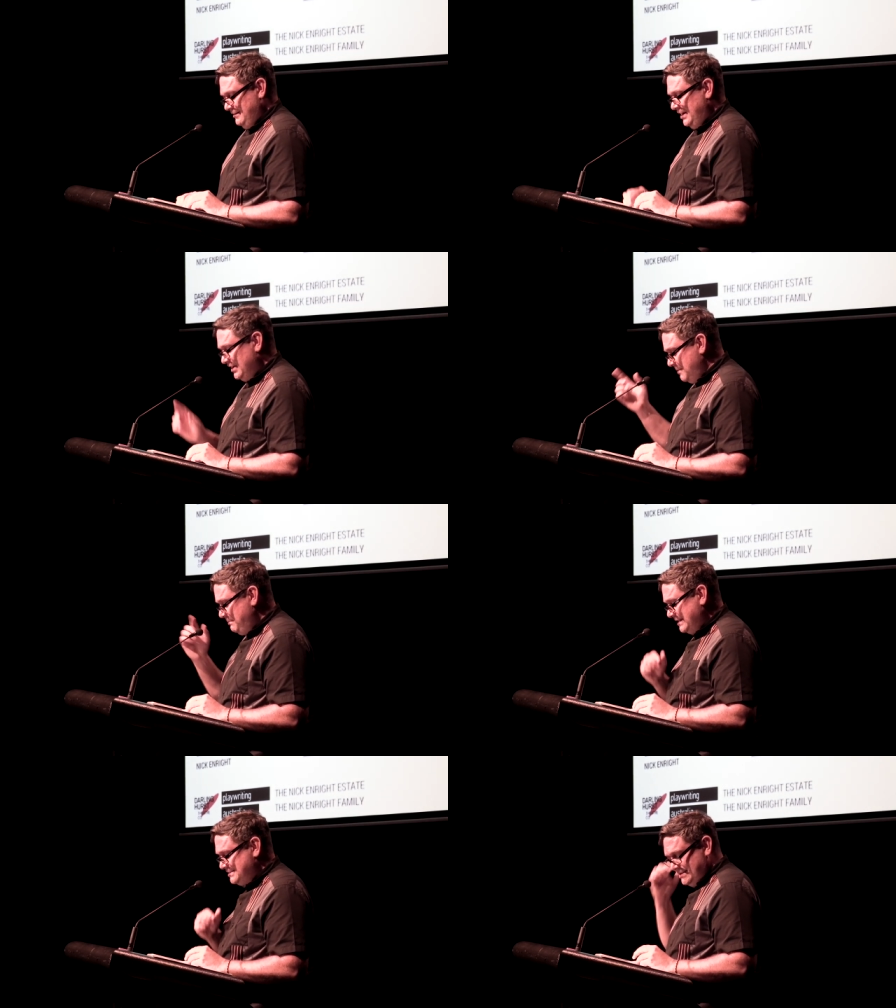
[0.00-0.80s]
and I'll come
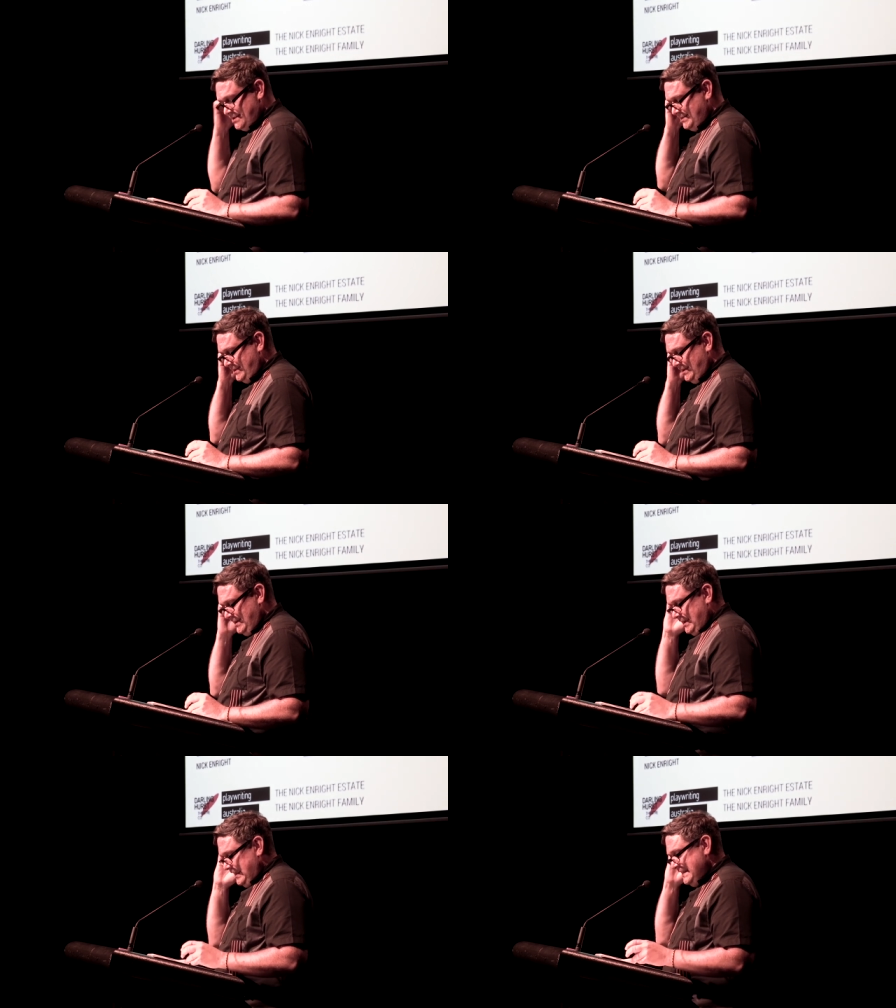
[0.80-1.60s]
back to this idea.
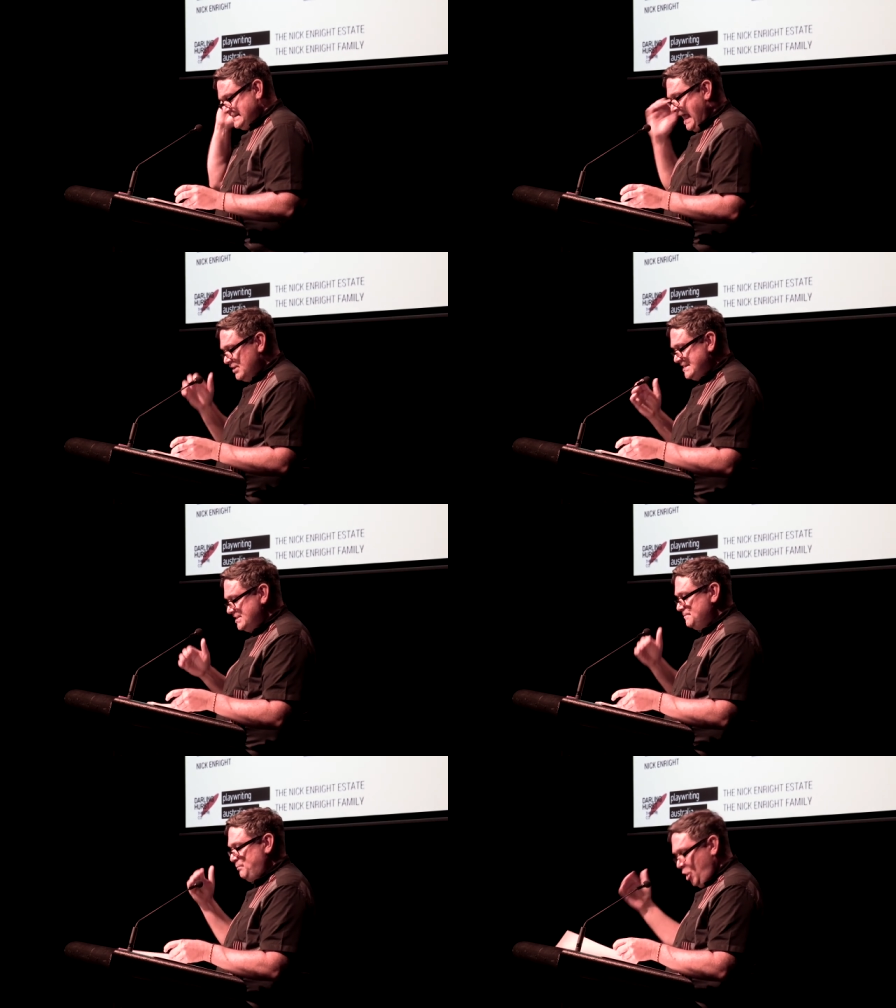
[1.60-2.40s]
It is our
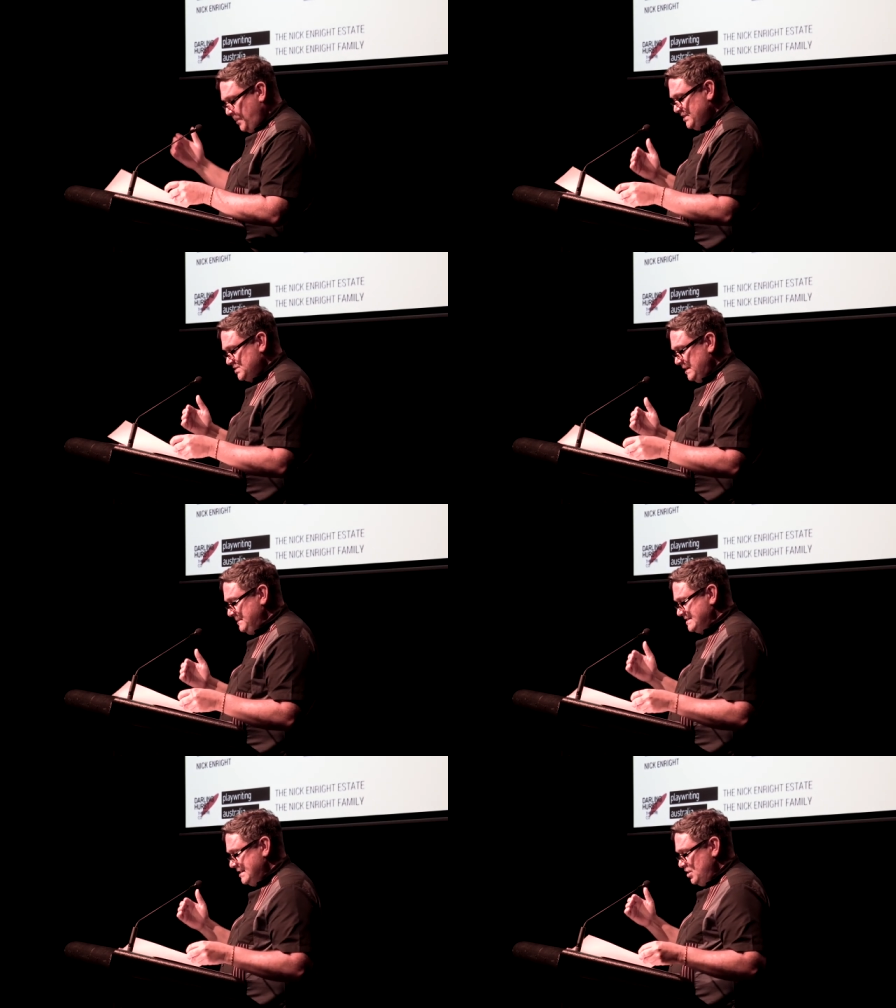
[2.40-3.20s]
sense of purpose we
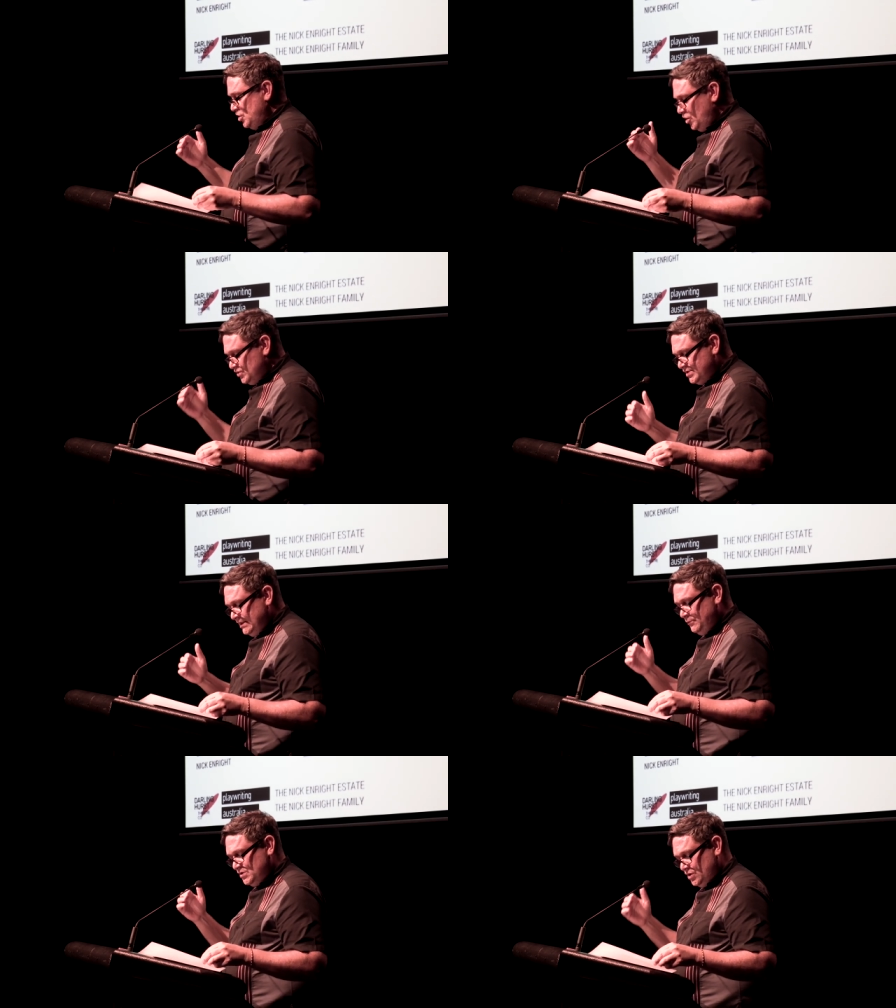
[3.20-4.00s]
must
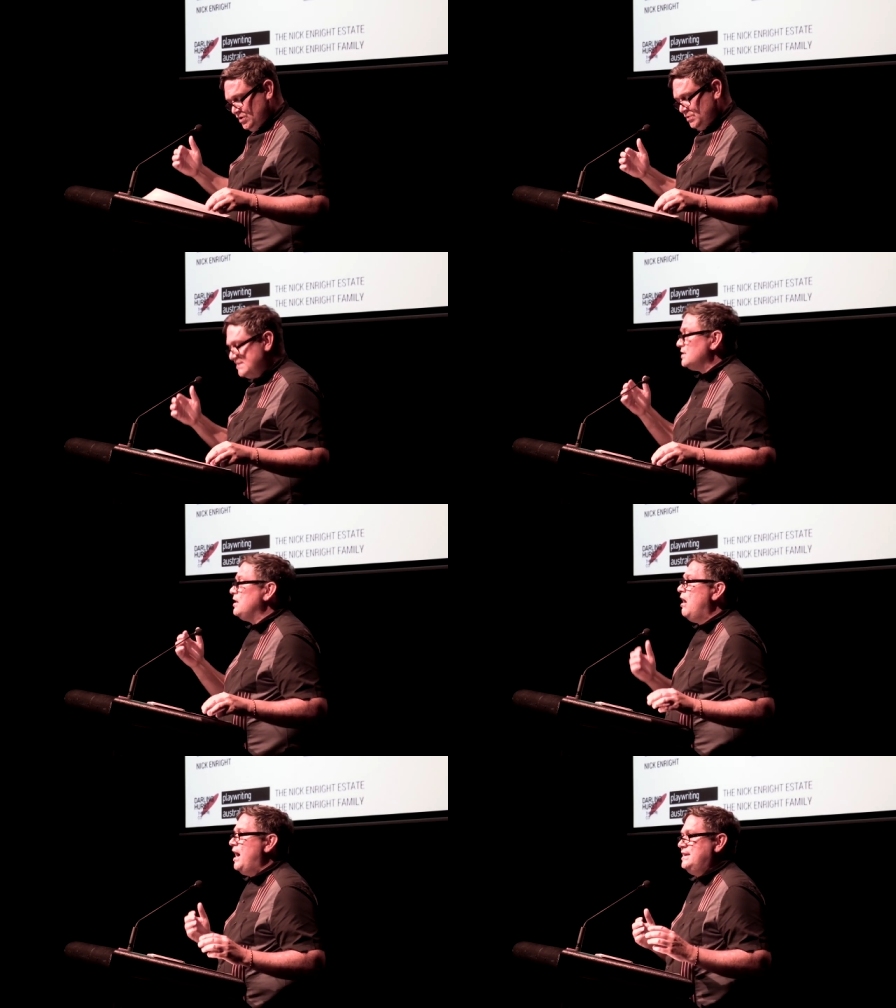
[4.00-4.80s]
constantly return to as a
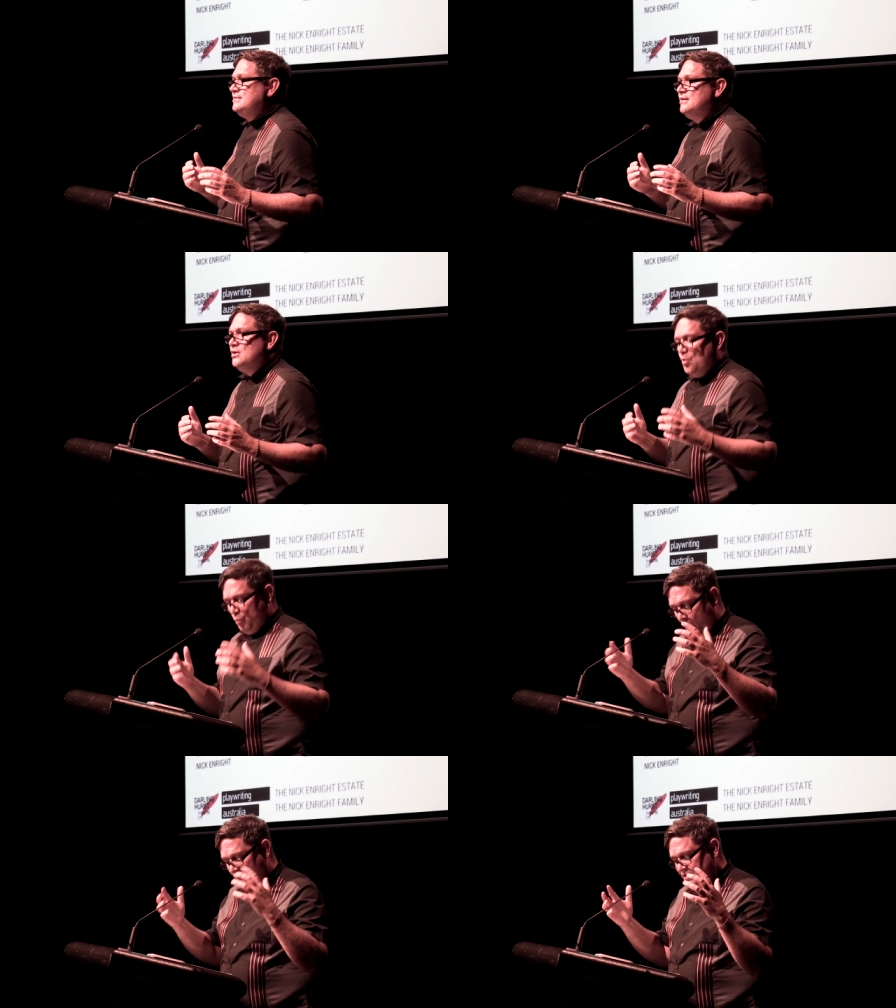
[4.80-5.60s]
guide.
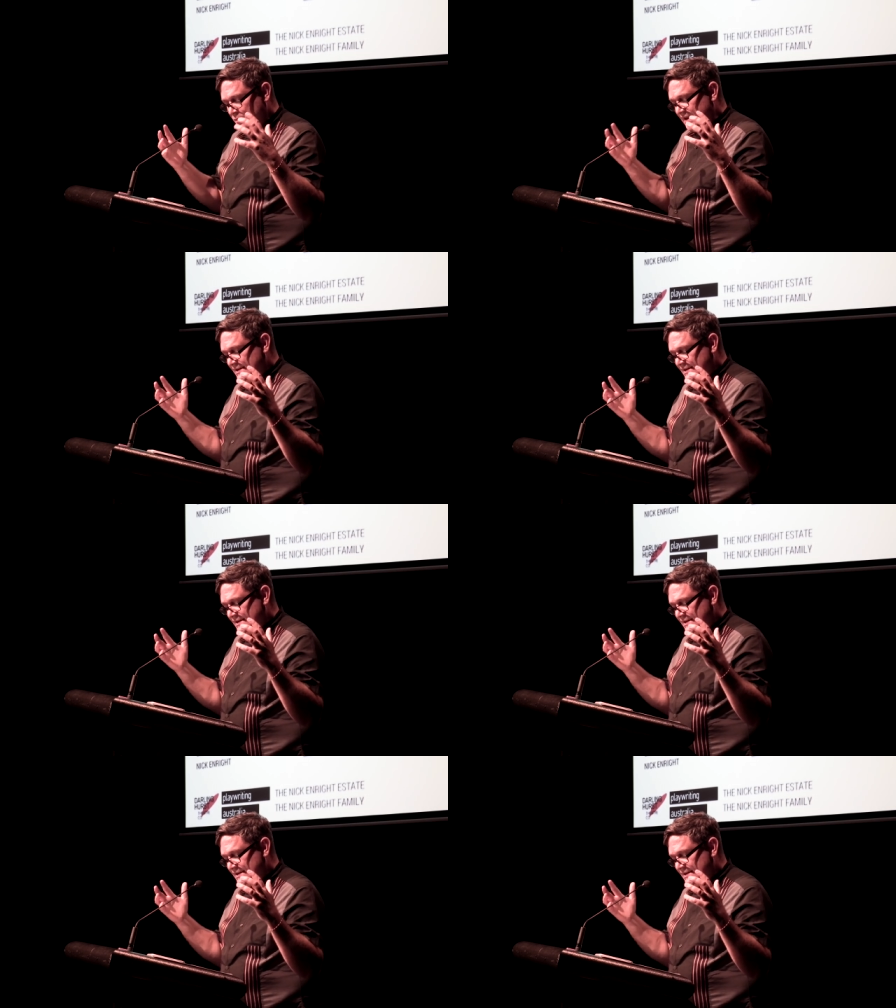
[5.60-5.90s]
Why do we